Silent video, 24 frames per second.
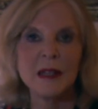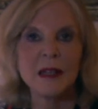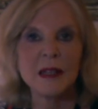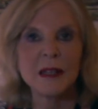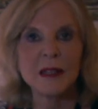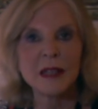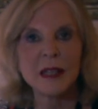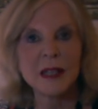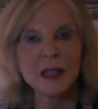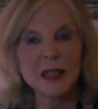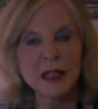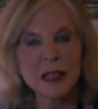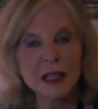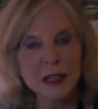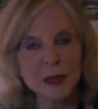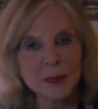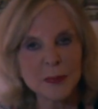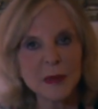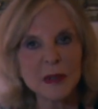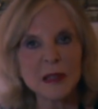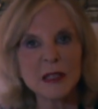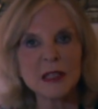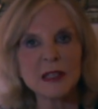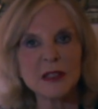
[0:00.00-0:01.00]
and her
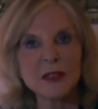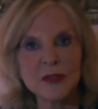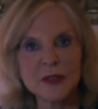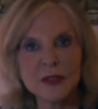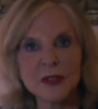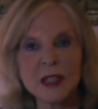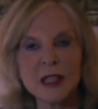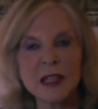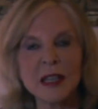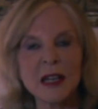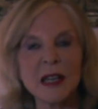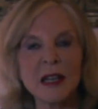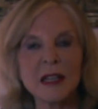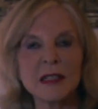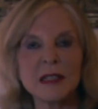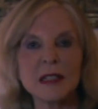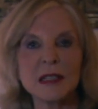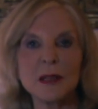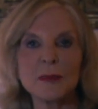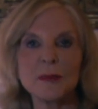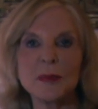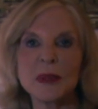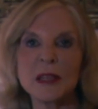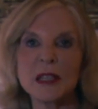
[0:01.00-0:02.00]
husband didn't realize
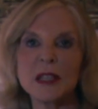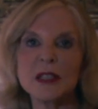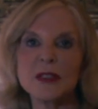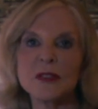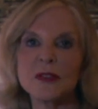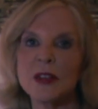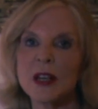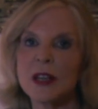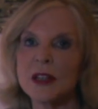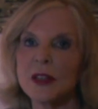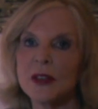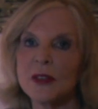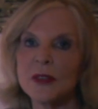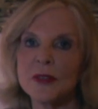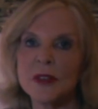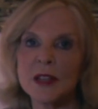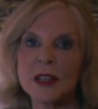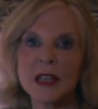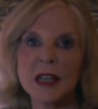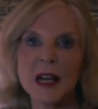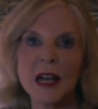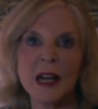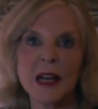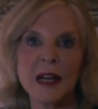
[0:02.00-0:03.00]
it but he'd run over
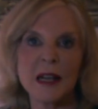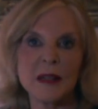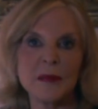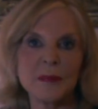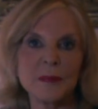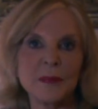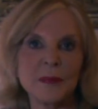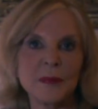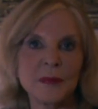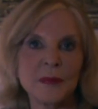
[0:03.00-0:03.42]
the cat